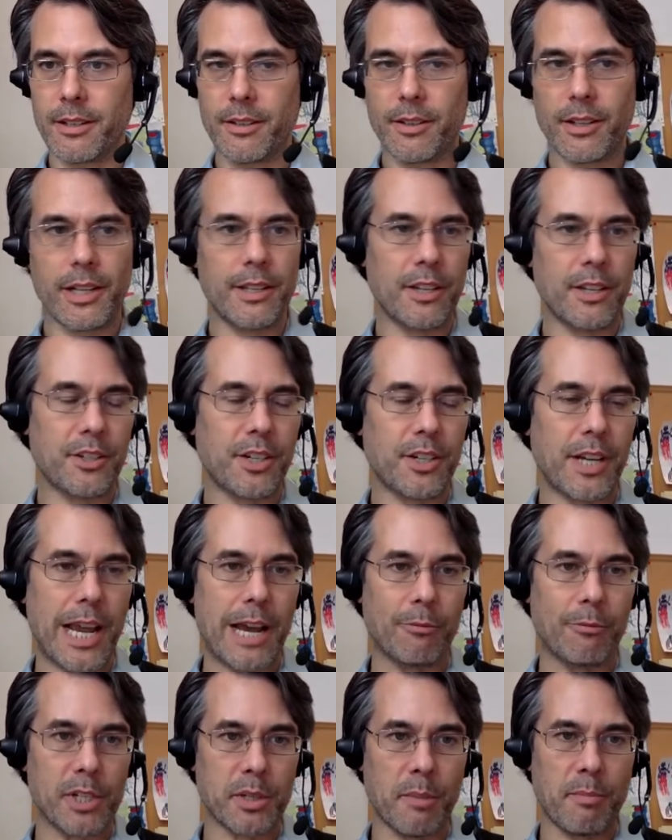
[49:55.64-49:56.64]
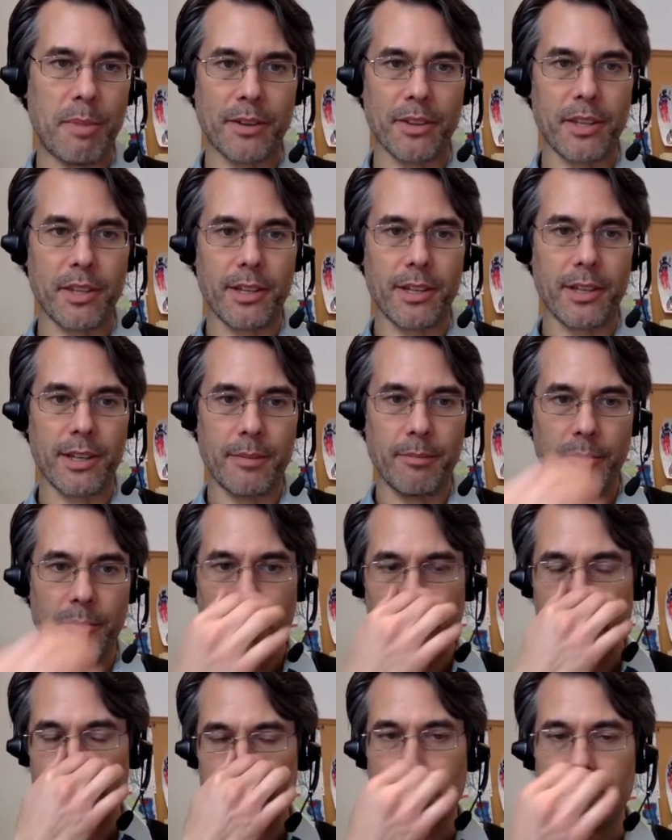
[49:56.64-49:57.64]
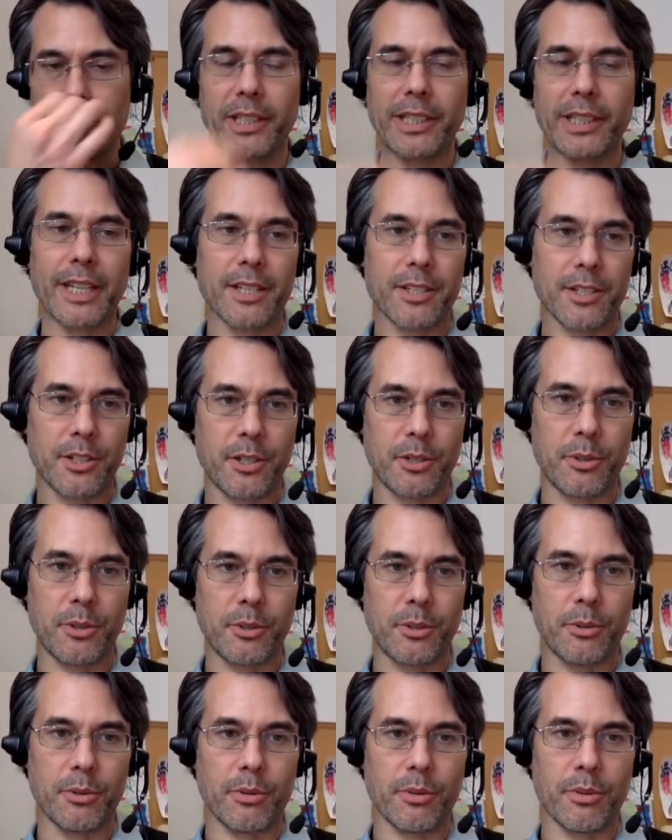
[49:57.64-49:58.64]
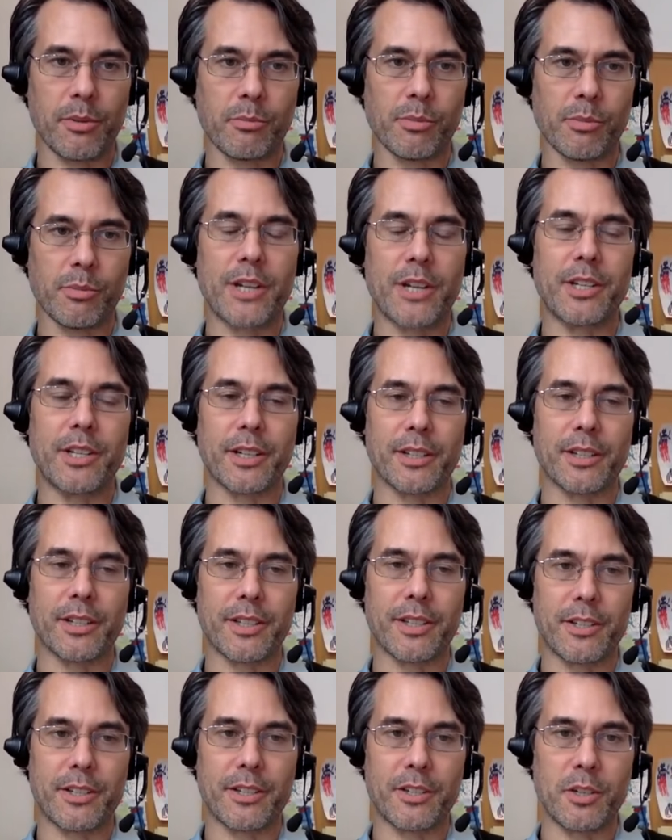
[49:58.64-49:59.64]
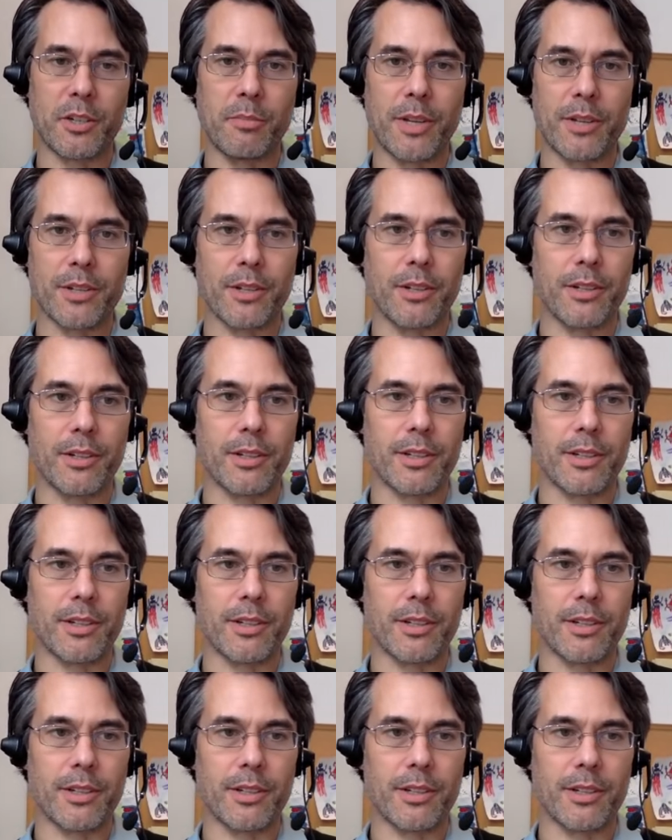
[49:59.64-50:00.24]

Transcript: in the chat was about the um, some of the links to projects that you mentioned um,